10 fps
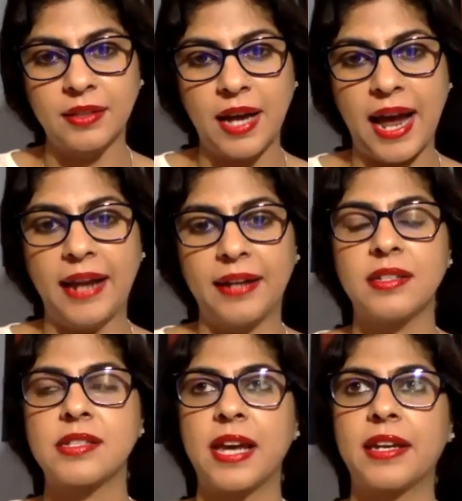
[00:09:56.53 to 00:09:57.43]
And the
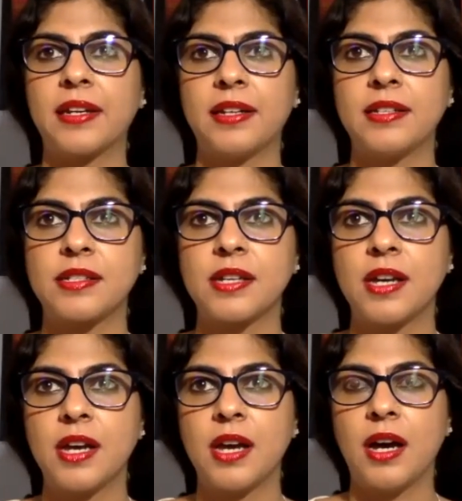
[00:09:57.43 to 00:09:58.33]
second is
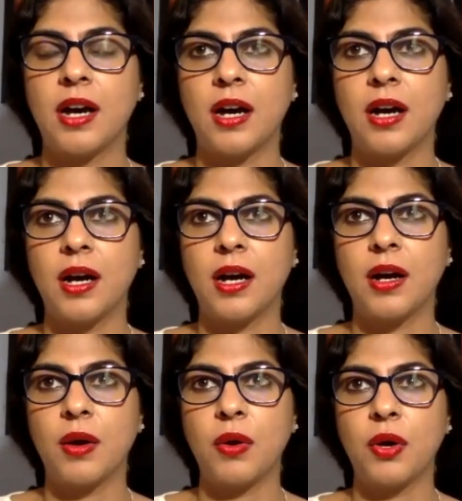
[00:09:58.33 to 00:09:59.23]

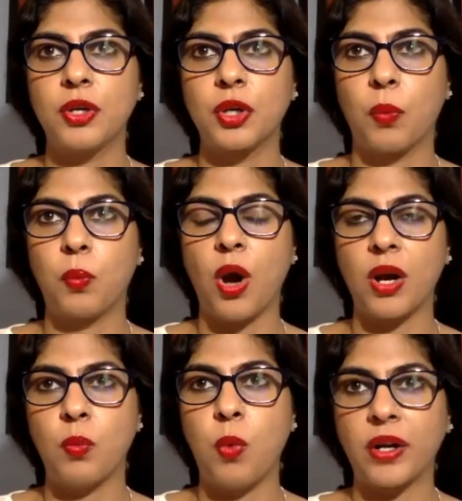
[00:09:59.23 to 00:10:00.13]

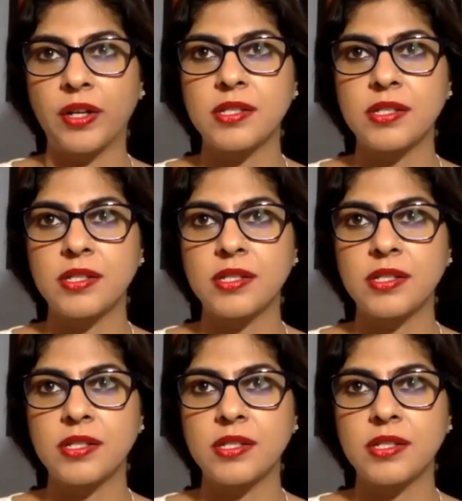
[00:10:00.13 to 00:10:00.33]
what is